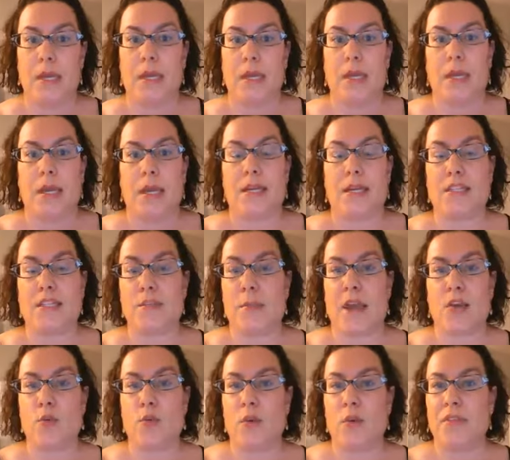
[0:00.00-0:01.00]
It doesn't
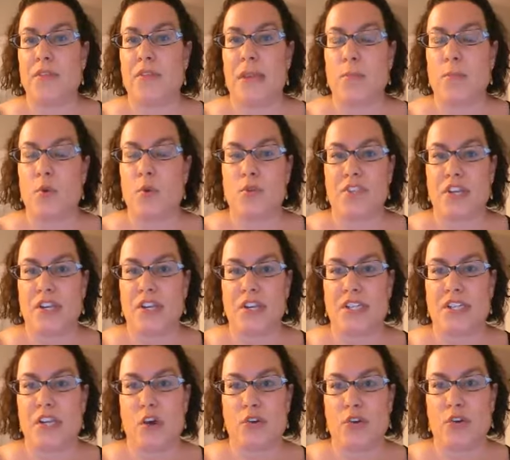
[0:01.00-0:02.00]
matter what the label is going to
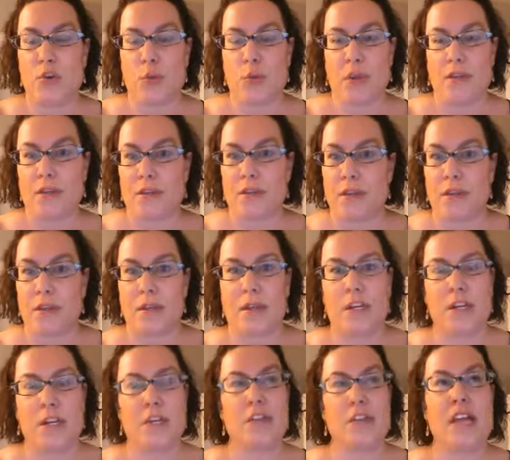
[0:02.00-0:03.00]
tell you, what
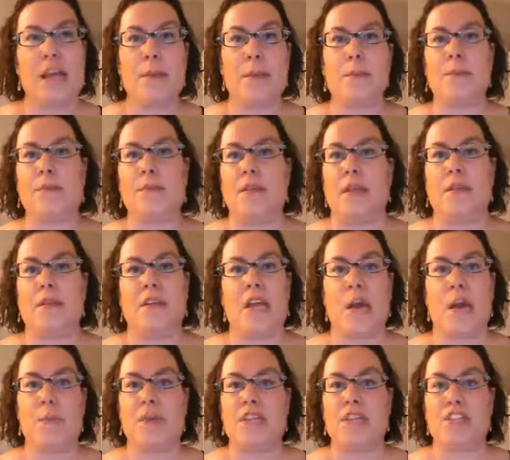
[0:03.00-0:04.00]
the claim that the
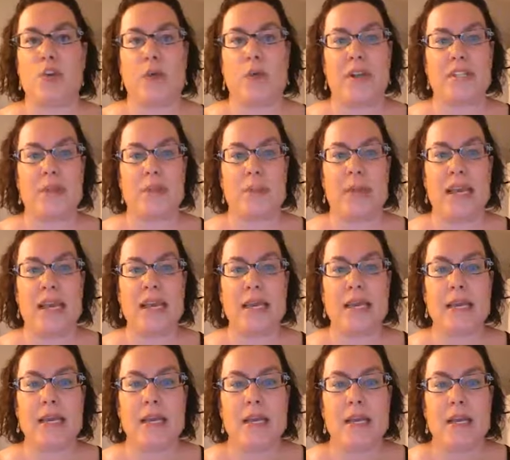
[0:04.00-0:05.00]
company is going to
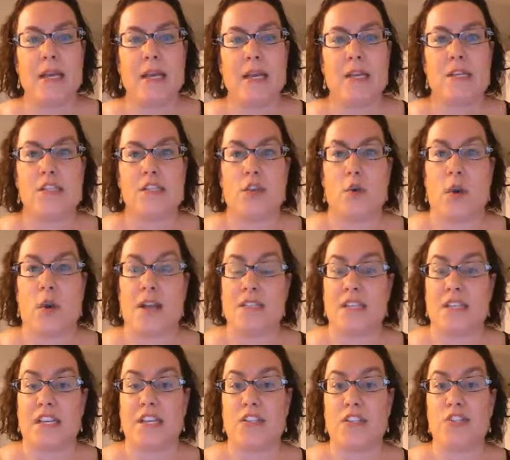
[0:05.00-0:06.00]
make. So as
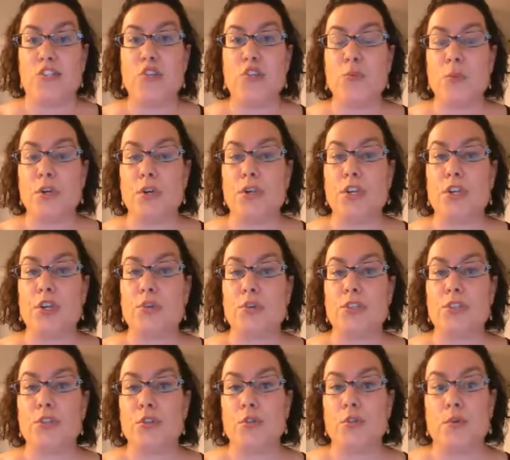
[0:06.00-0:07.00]
a consumer, you
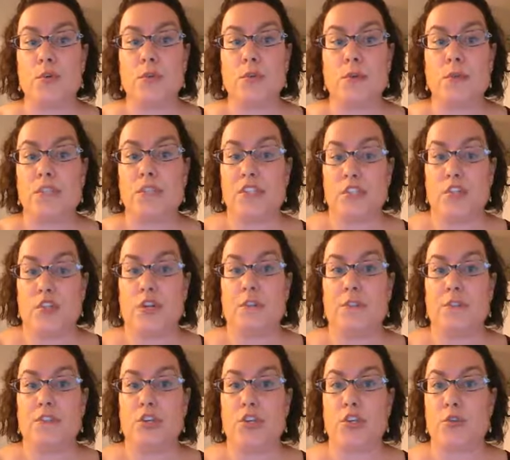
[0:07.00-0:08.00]
do
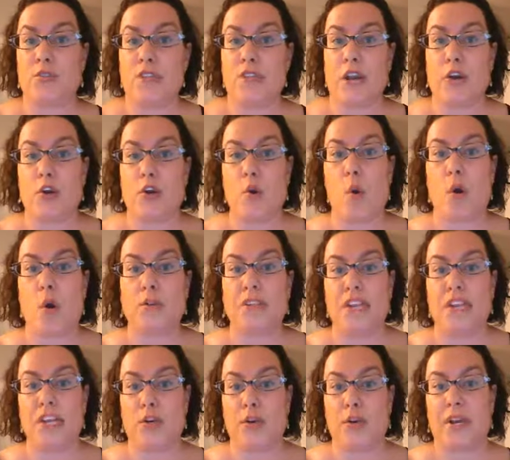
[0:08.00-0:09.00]
deserve to use higher
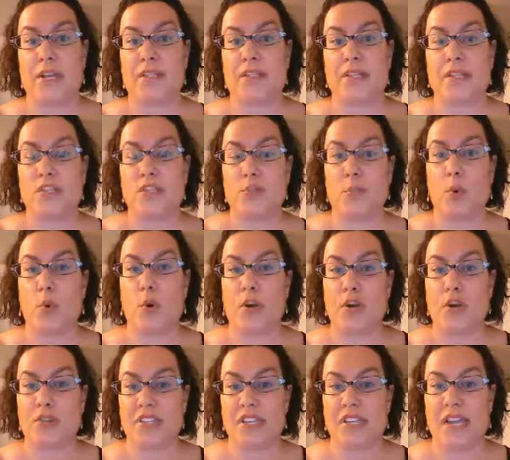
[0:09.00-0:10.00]
quality ingredients that support
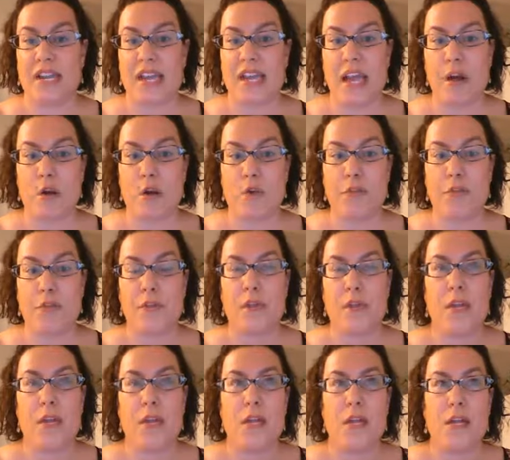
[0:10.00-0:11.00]
your skin health.
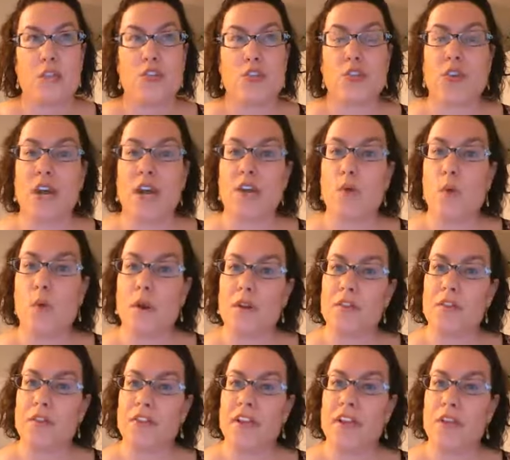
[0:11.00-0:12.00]
So you kind of want
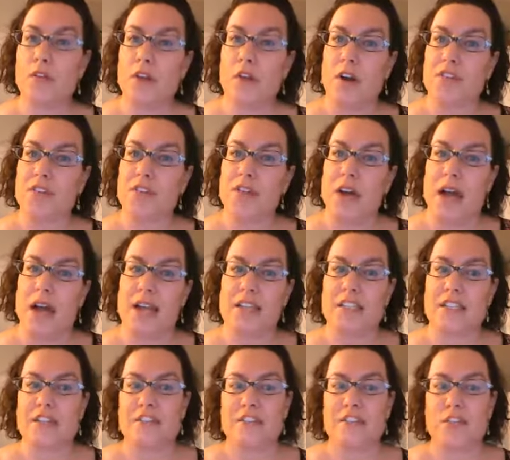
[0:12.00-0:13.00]
to think along the
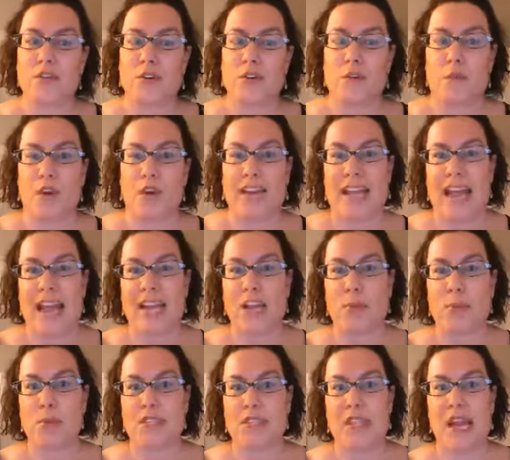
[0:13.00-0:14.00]
lines of sort of
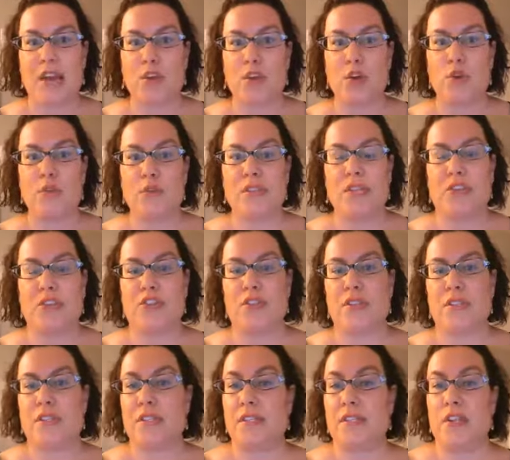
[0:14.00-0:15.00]
organic botanicals such
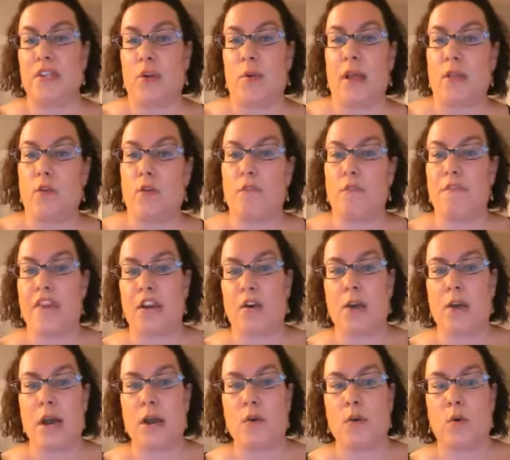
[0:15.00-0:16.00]
as, aloe
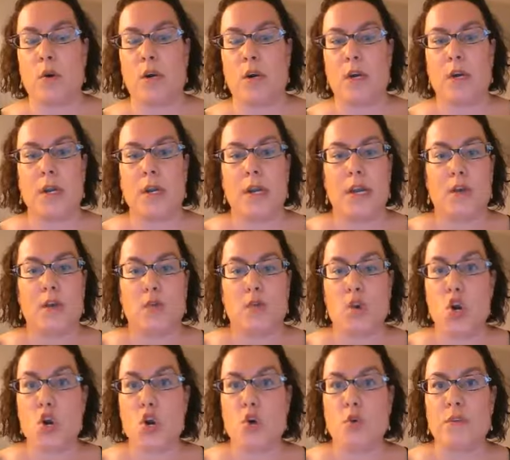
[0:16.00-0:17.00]
vera or
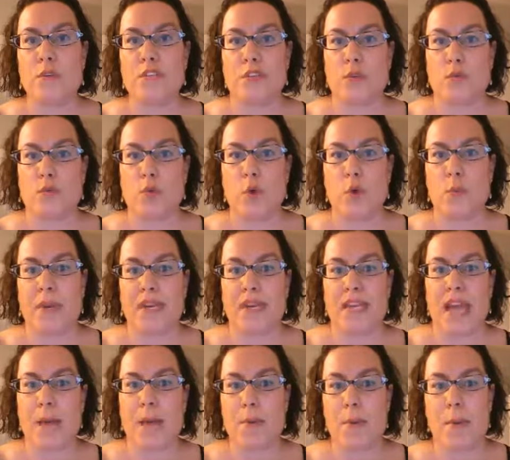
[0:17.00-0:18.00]
rose or Roman
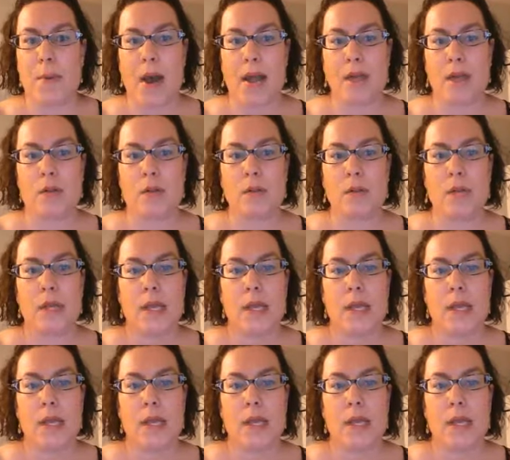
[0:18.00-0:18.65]
chamomile.